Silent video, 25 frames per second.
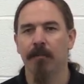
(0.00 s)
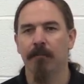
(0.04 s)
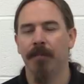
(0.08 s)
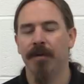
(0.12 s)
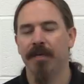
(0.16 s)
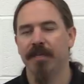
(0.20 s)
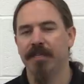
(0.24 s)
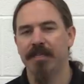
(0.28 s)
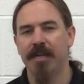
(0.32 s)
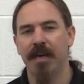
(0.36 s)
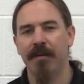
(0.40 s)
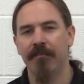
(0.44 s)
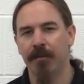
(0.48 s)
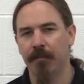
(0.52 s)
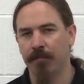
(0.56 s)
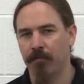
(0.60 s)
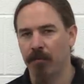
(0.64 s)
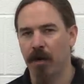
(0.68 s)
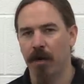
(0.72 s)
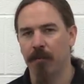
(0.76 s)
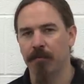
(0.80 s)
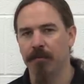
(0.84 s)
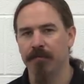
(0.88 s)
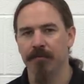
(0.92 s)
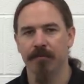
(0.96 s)
but he's having
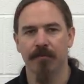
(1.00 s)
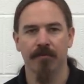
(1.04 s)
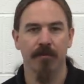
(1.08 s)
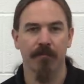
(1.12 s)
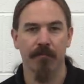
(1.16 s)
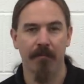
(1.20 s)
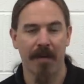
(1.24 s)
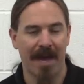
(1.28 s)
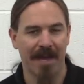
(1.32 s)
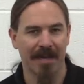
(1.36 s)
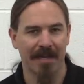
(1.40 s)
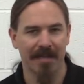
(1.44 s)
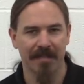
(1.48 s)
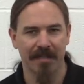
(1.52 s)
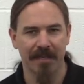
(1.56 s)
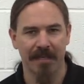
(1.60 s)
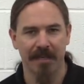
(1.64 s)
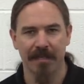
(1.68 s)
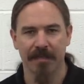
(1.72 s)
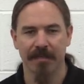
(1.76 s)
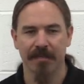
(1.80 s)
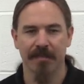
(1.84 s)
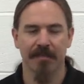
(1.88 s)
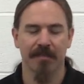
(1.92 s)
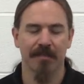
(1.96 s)
problems with
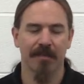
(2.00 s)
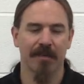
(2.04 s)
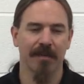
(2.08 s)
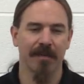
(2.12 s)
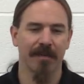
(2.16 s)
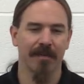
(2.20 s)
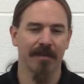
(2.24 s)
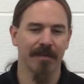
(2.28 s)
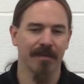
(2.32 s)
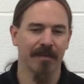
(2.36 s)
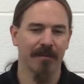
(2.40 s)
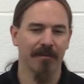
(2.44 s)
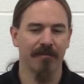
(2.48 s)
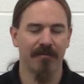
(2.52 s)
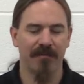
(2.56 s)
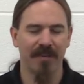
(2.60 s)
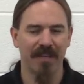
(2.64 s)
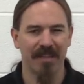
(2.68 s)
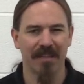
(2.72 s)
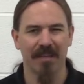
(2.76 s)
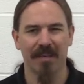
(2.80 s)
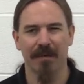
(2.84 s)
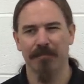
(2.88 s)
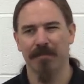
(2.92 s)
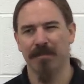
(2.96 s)
magazines, uh, you know,
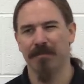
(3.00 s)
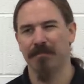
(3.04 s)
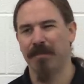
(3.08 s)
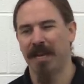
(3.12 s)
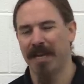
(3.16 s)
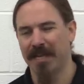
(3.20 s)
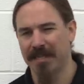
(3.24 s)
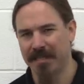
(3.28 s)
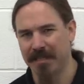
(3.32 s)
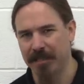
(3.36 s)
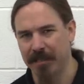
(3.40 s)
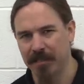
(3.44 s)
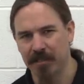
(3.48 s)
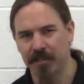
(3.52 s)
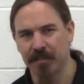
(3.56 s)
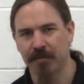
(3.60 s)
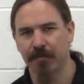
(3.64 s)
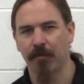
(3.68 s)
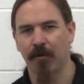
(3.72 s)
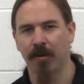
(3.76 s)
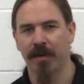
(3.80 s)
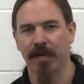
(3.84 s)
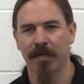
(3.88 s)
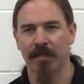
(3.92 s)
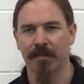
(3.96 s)
feed lips, magazine
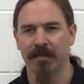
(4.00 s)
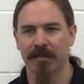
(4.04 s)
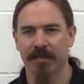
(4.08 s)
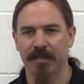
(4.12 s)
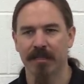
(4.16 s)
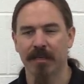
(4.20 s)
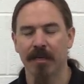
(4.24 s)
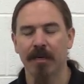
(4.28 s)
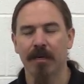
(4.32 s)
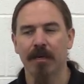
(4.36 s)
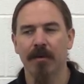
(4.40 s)
springs.